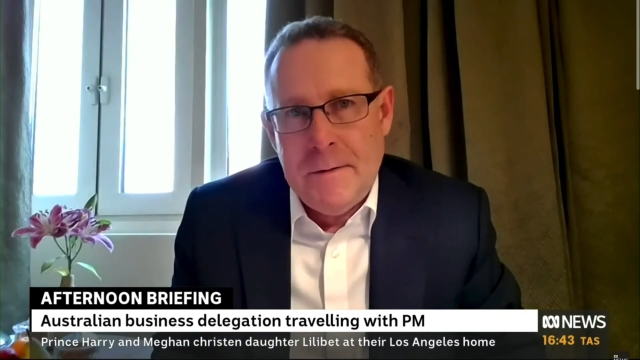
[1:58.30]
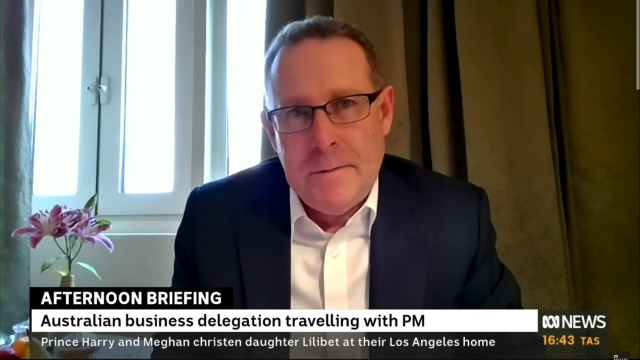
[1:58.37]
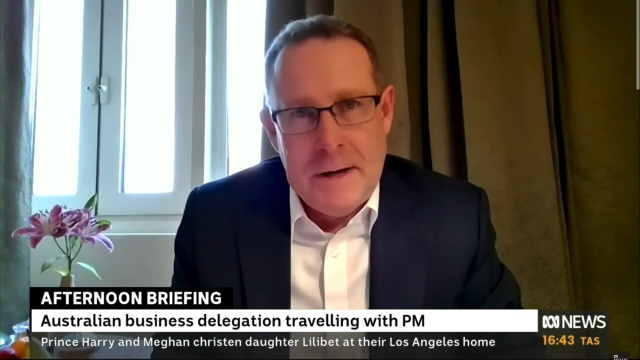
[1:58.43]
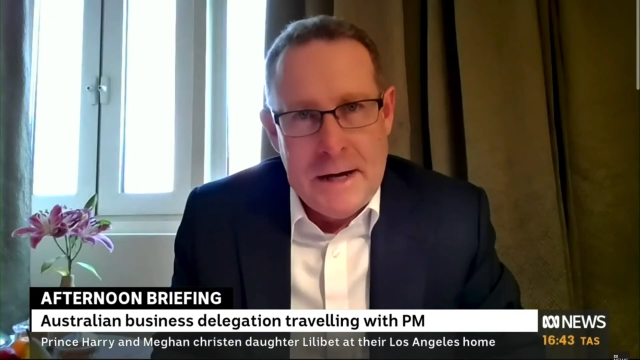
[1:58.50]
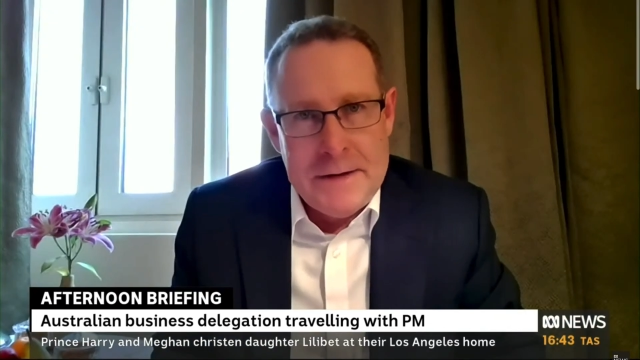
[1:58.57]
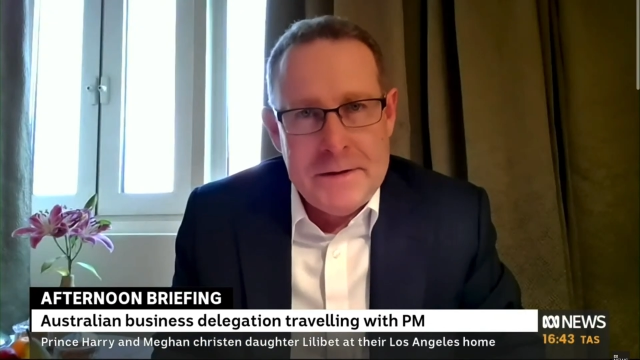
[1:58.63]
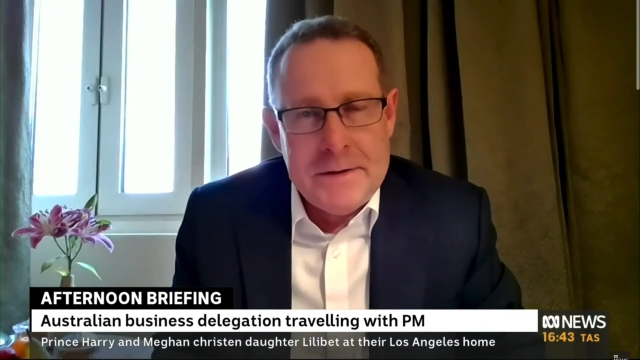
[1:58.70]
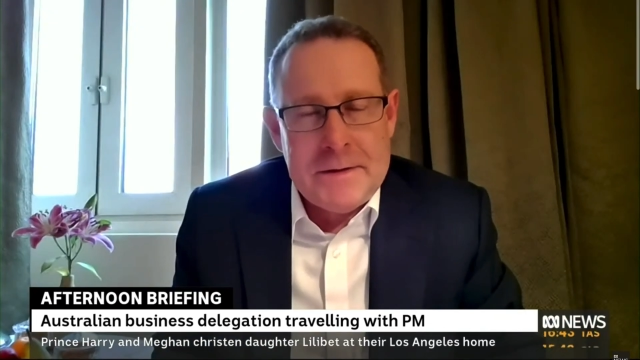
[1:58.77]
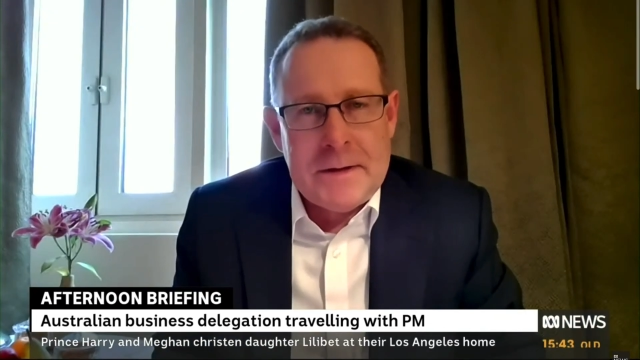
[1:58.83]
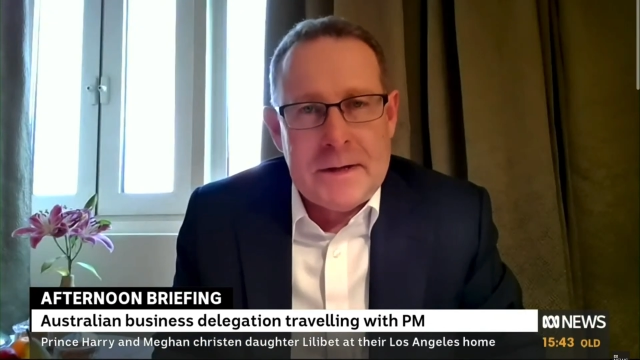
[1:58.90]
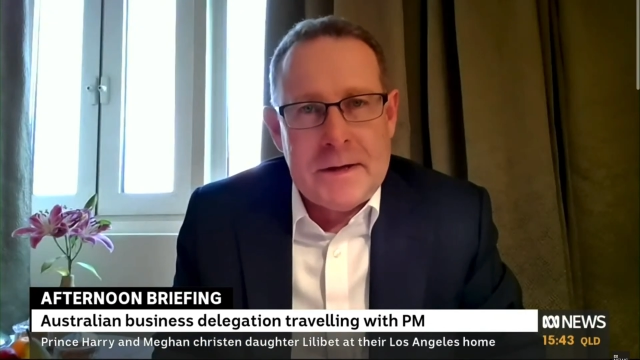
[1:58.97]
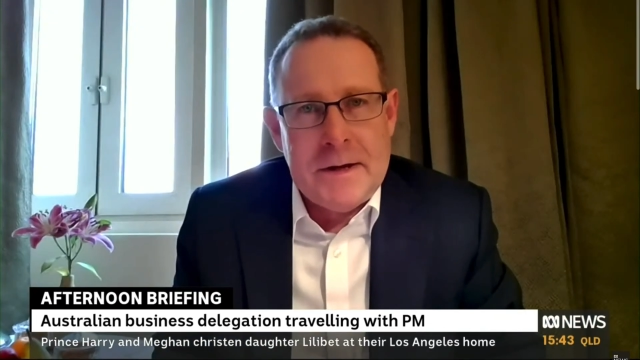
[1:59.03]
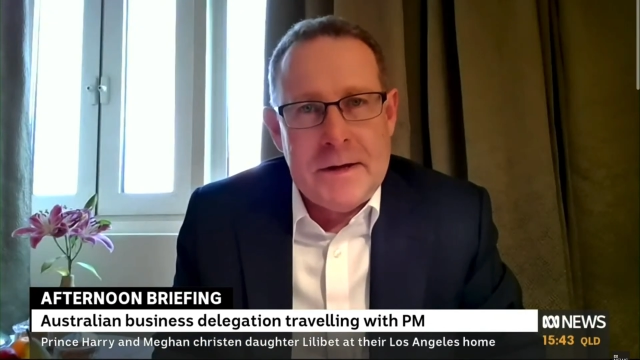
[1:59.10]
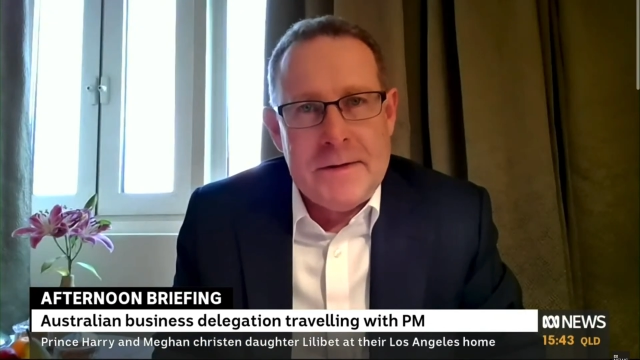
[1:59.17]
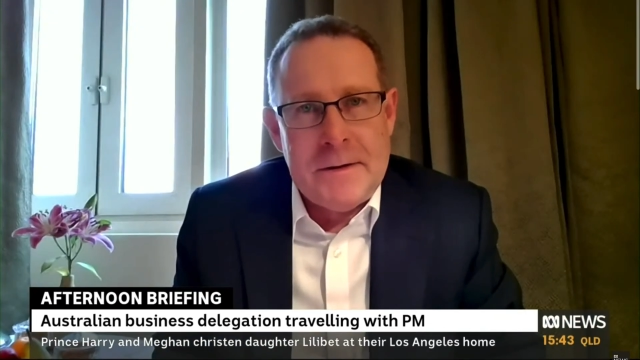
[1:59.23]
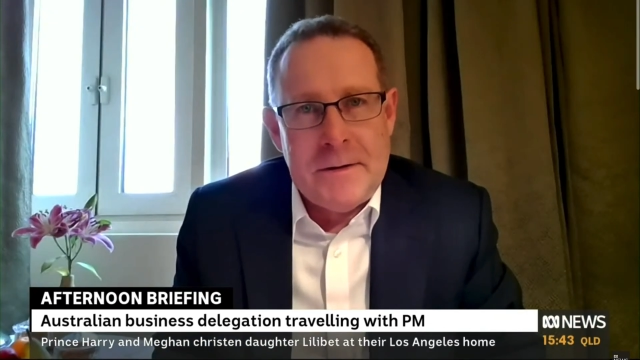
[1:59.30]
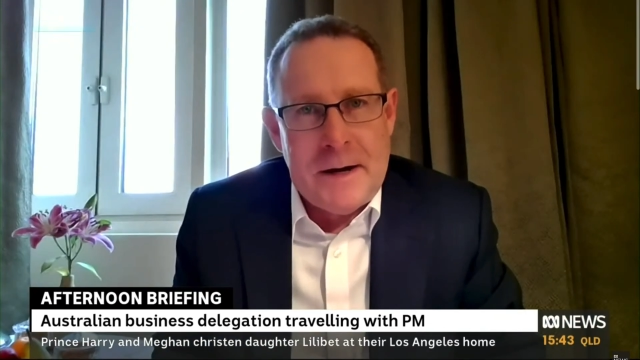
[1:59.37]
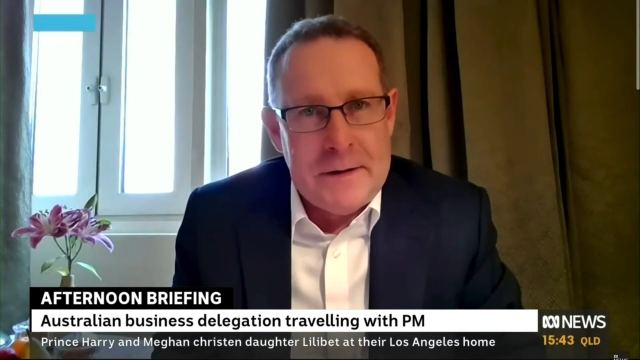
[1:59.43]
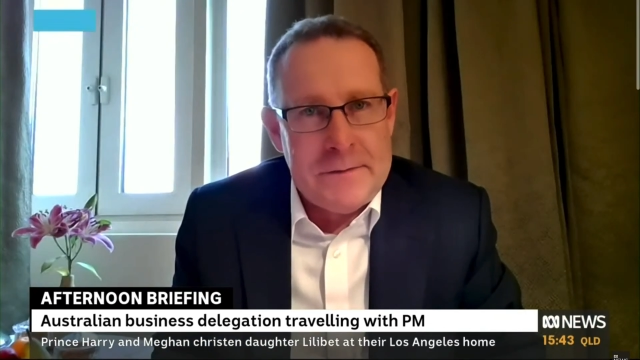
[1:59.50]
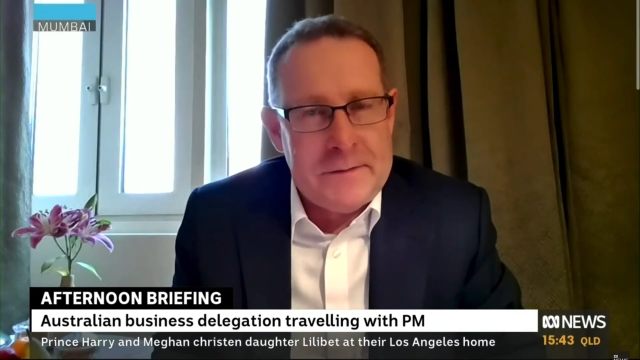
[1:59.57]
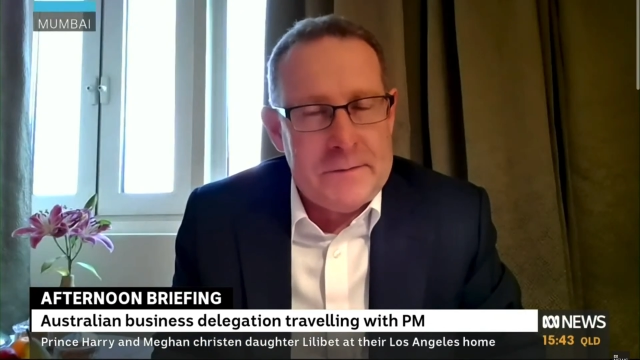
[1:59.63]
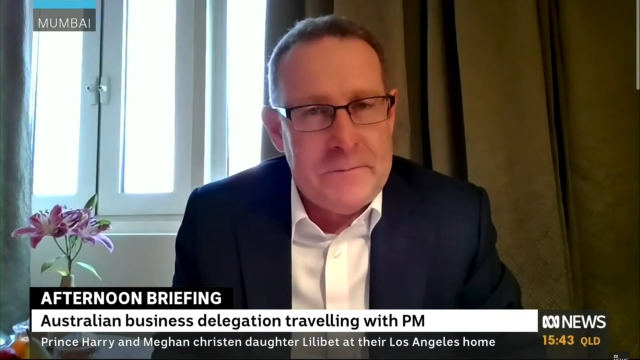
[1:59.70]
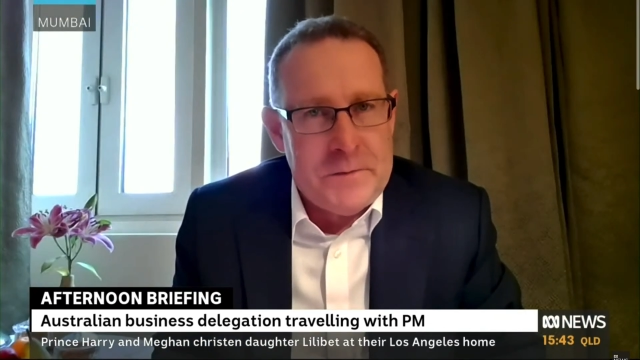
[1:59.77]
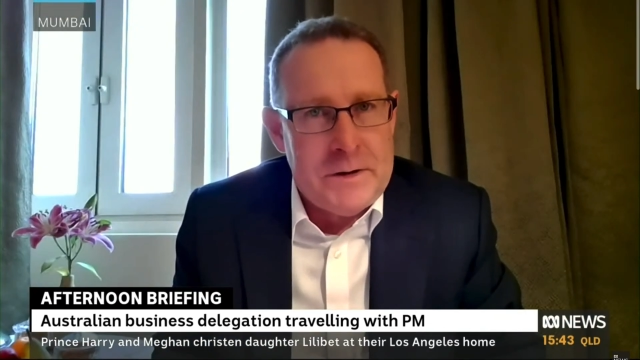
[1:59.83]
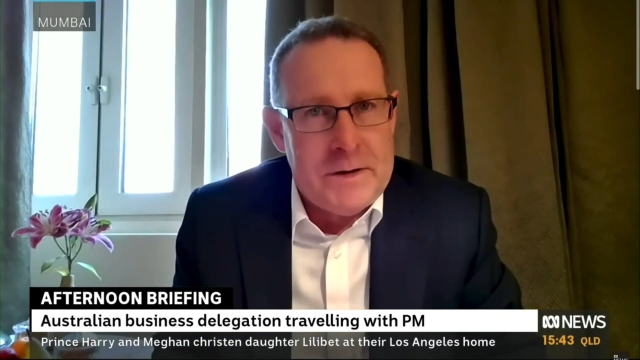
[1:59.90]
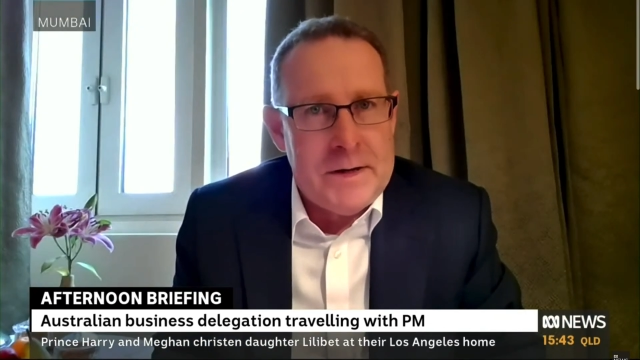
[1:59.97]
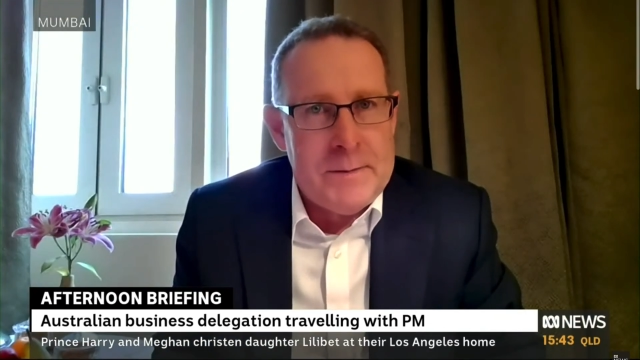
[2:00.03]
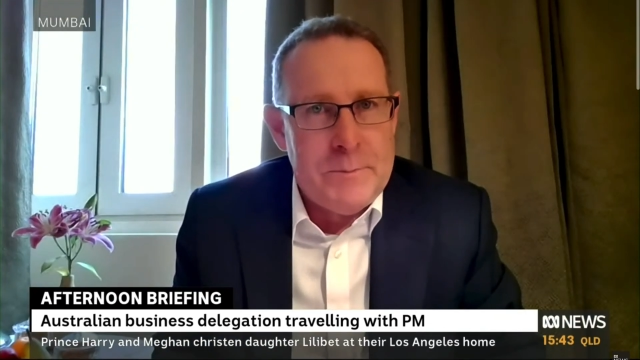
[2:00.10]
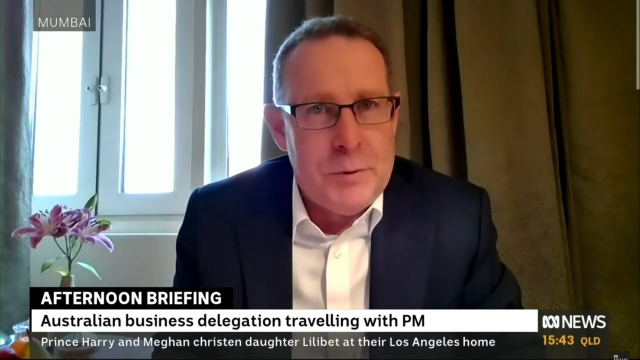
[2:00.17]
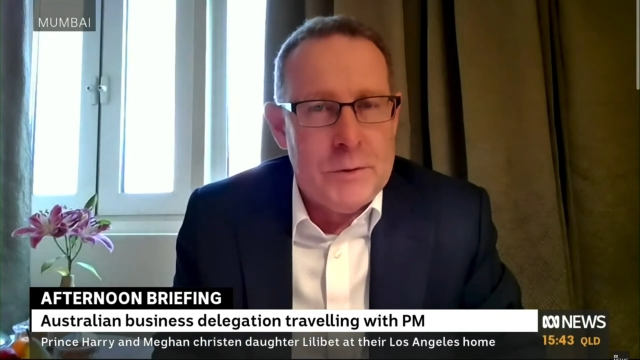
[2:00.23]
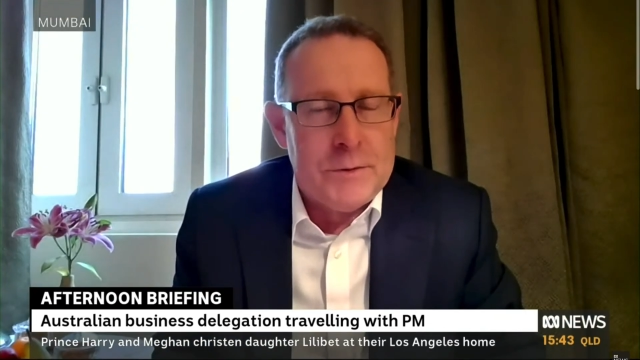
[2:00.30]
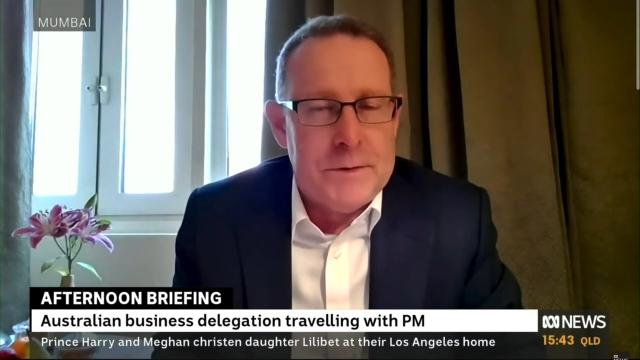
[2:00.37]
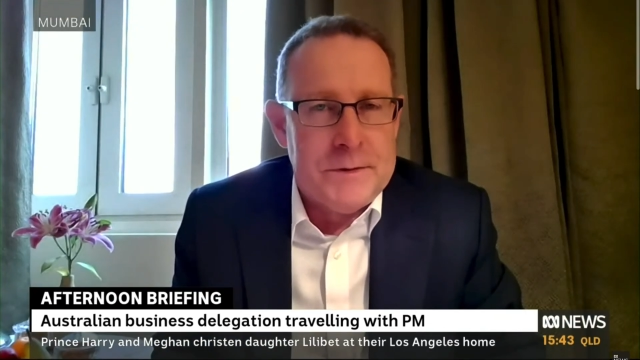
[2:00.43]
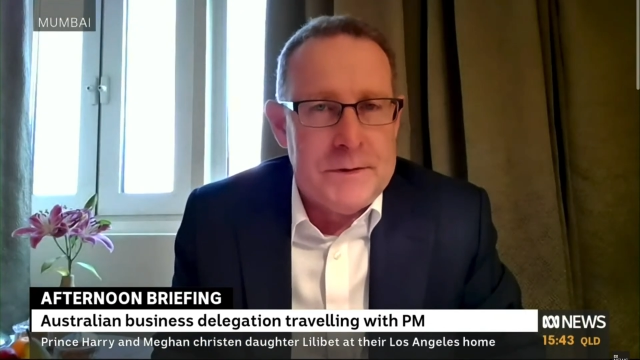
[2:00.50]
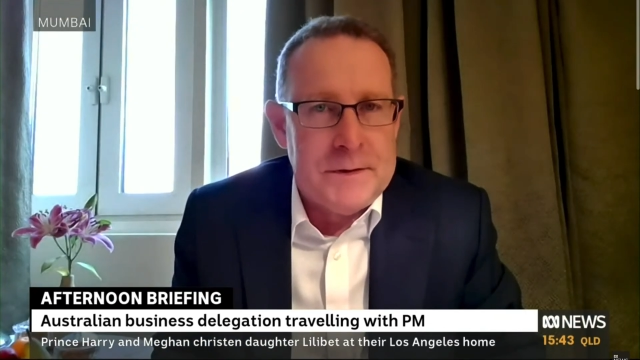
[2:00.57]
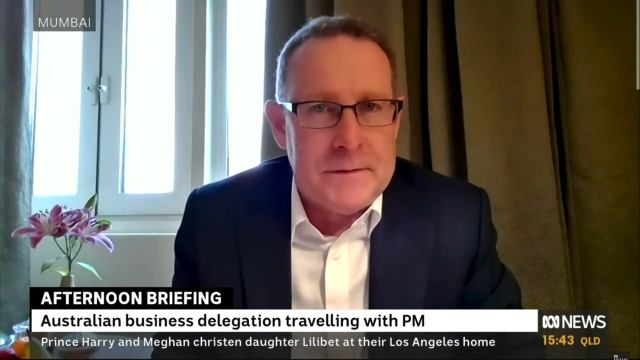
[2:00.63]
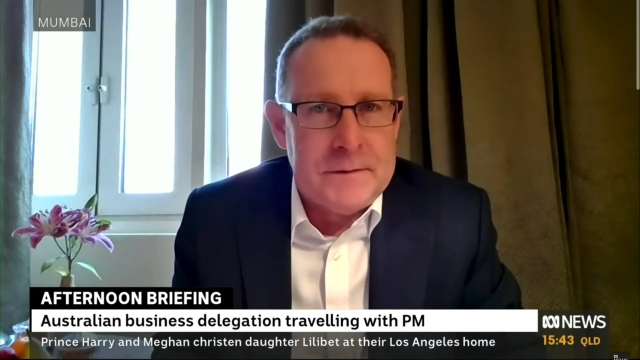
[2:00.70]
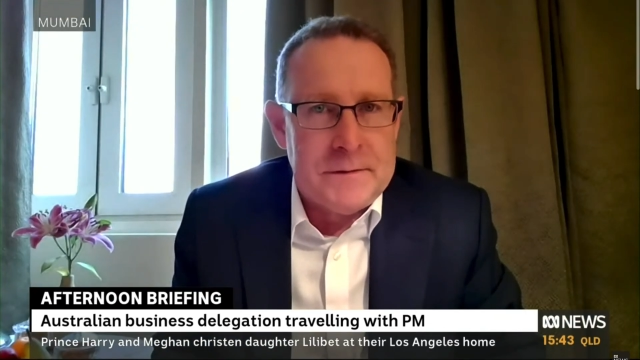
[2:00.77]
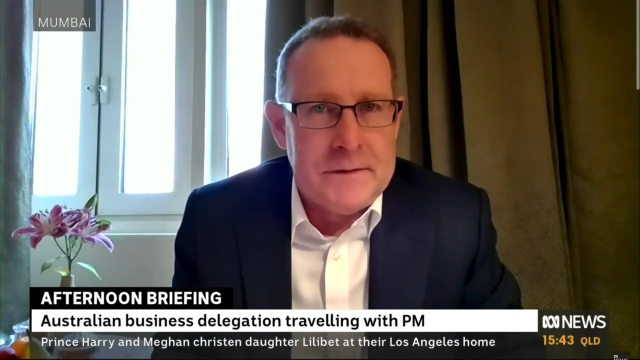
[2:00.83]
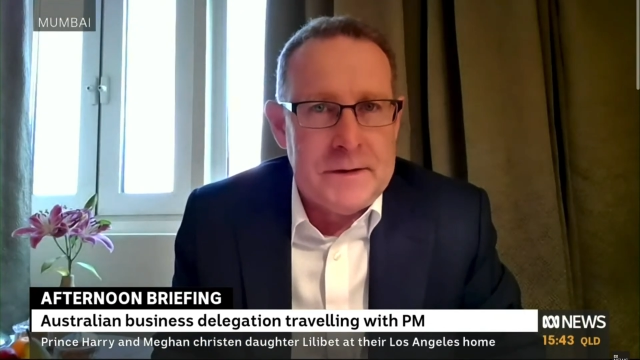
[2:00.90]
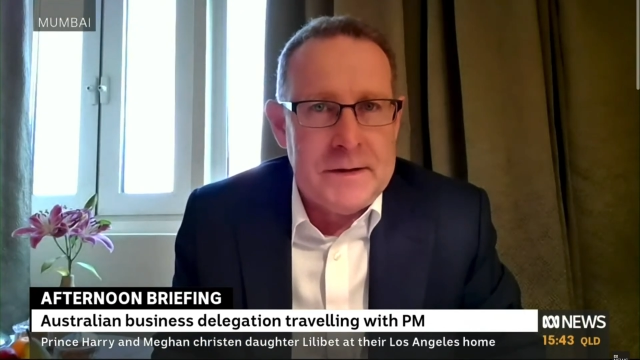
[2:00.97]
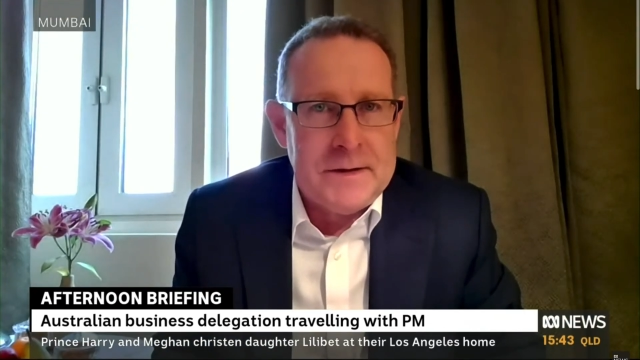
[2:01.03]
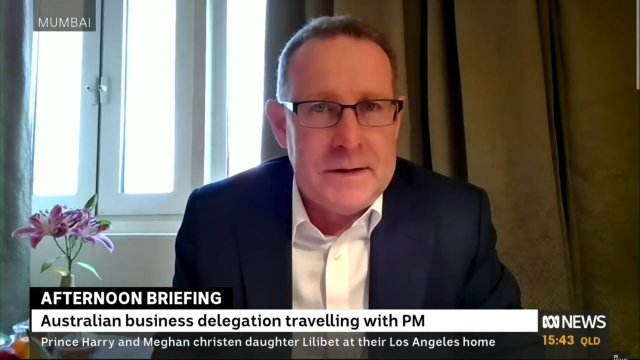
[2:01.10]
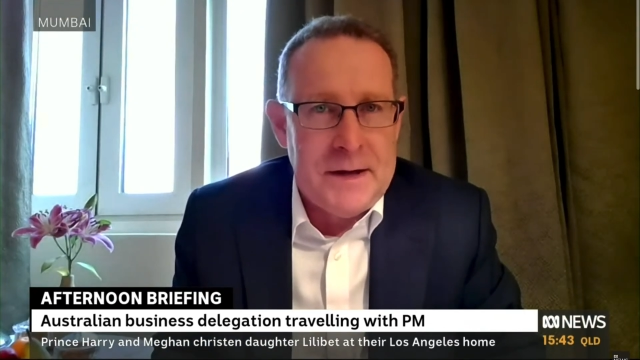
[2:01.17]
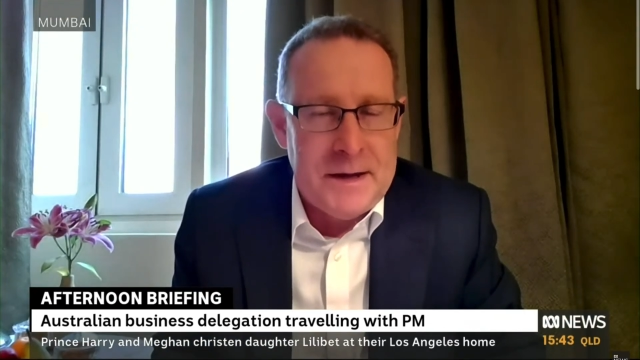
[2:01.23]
Well, I think there are some very important things that